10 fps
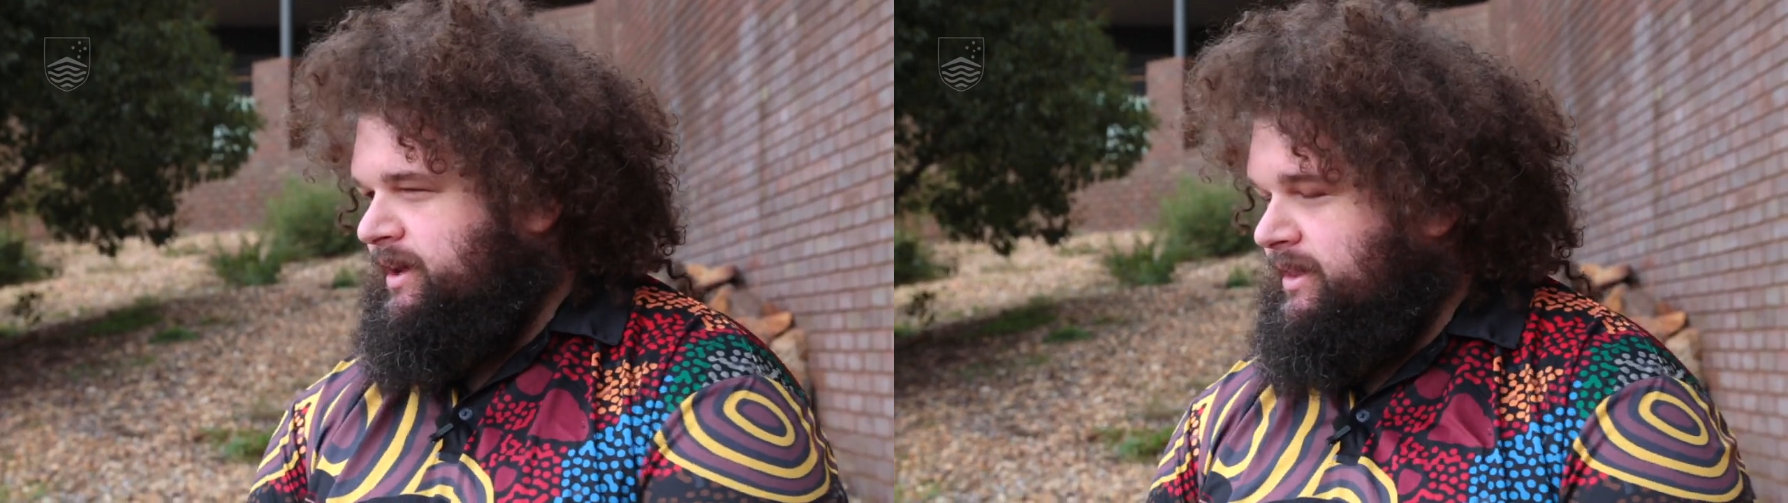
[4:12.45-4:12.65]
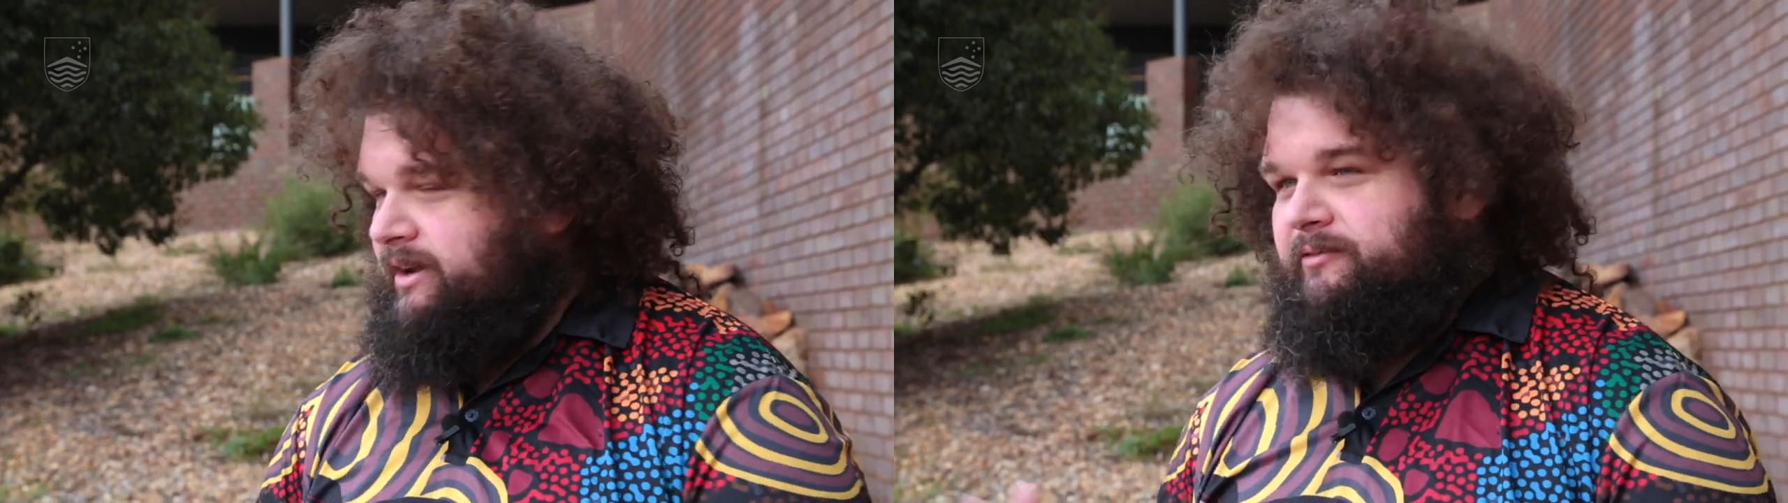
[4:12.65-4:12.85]

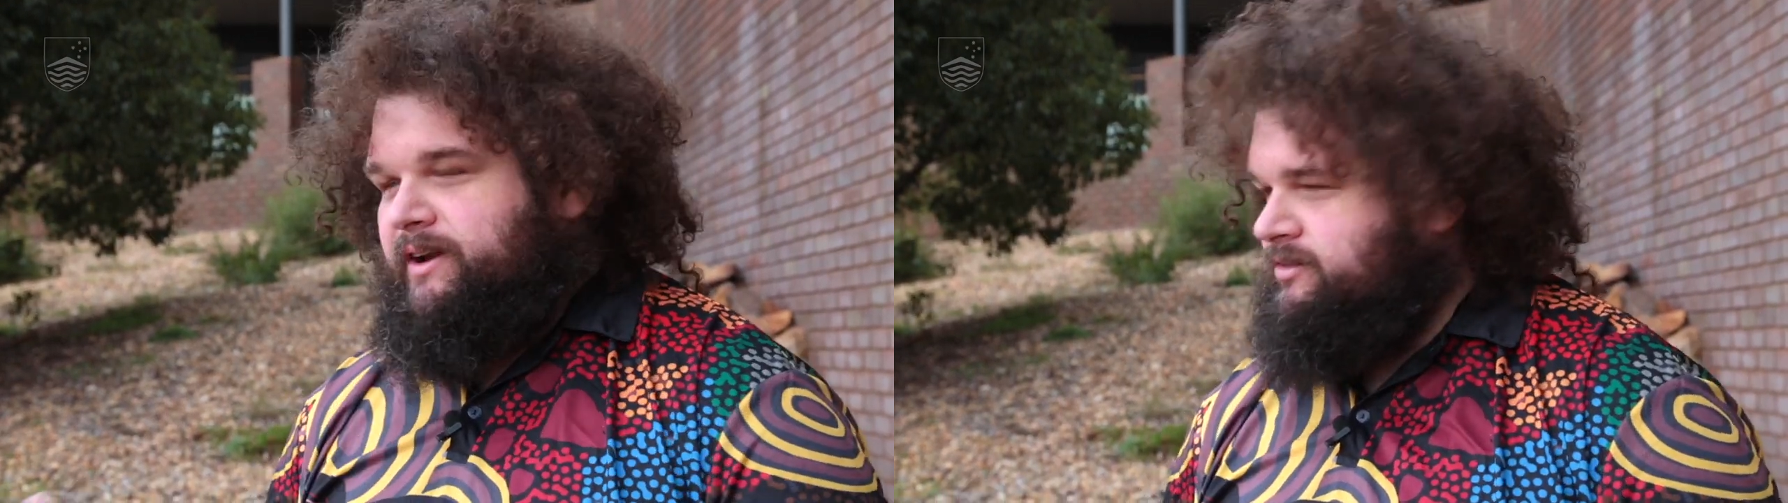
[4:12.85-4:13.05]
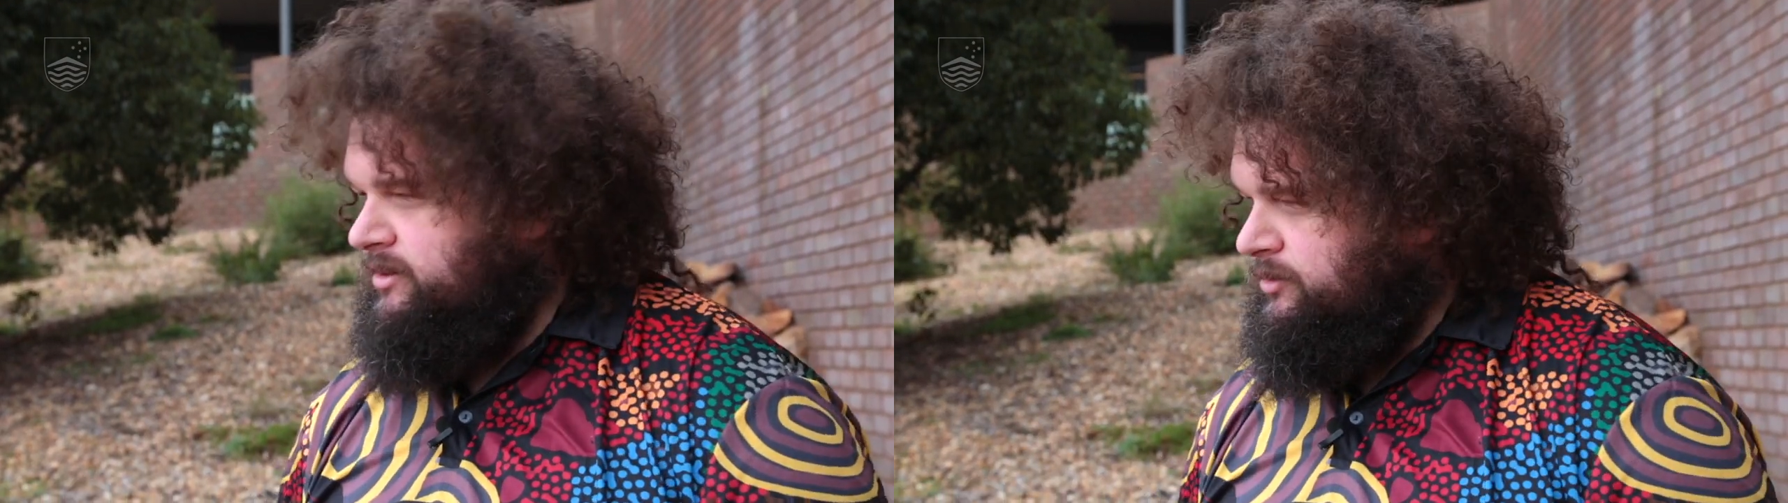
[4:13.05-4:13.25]
that, that
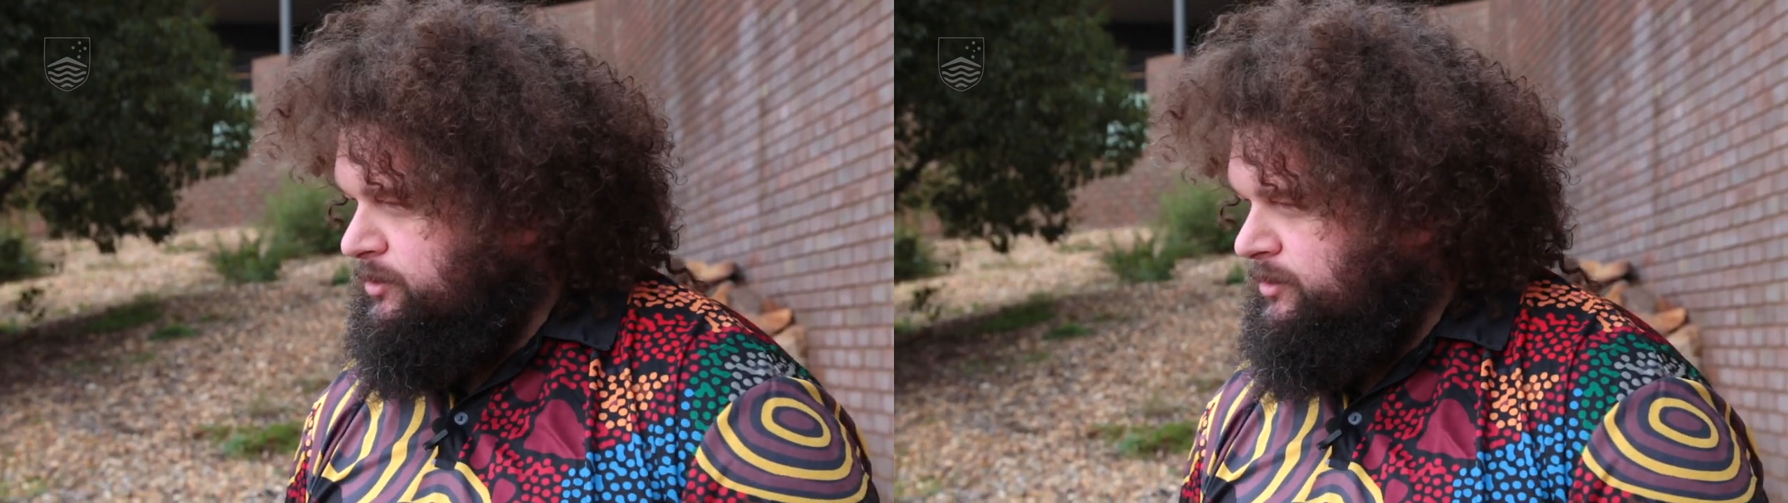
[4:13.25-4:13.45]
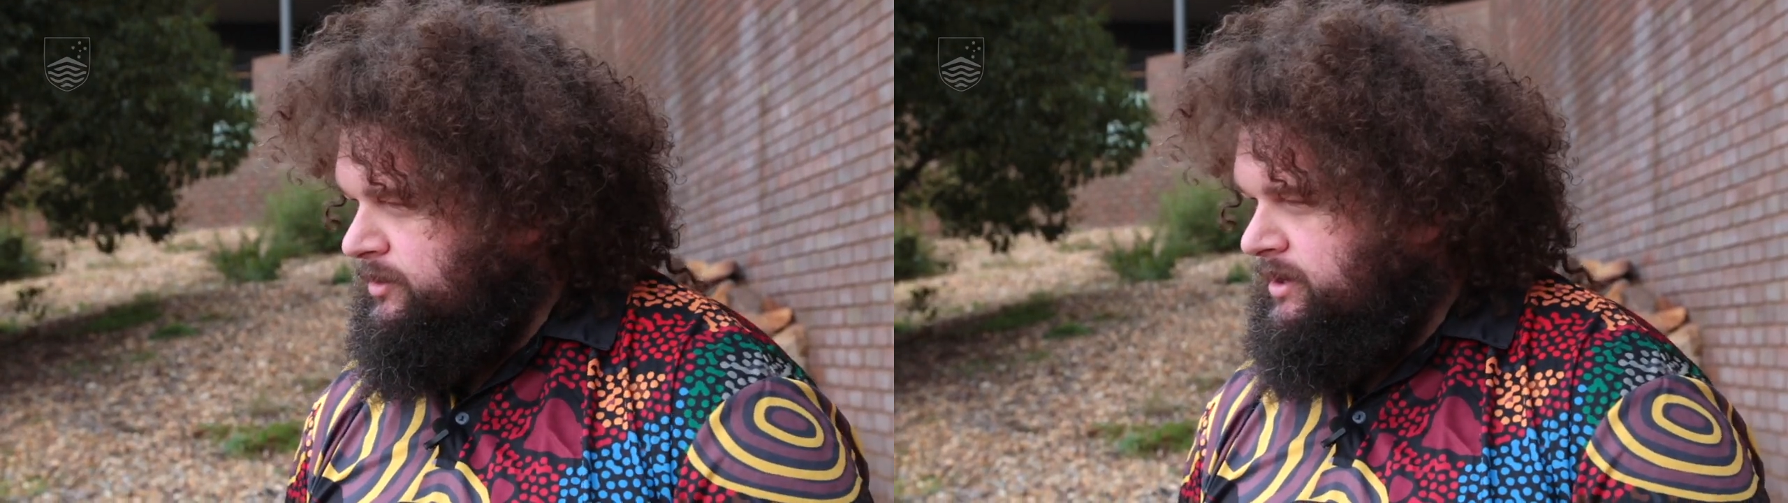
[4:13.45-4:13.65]
affects us
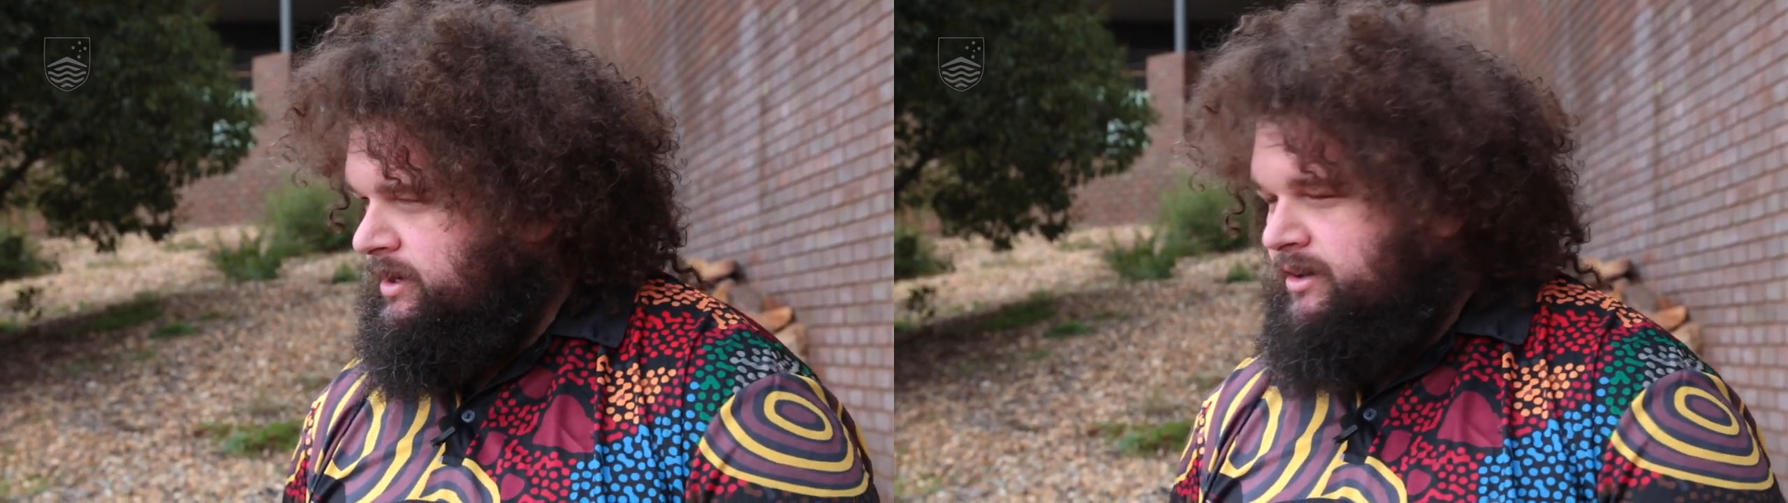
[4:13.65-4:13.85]
all.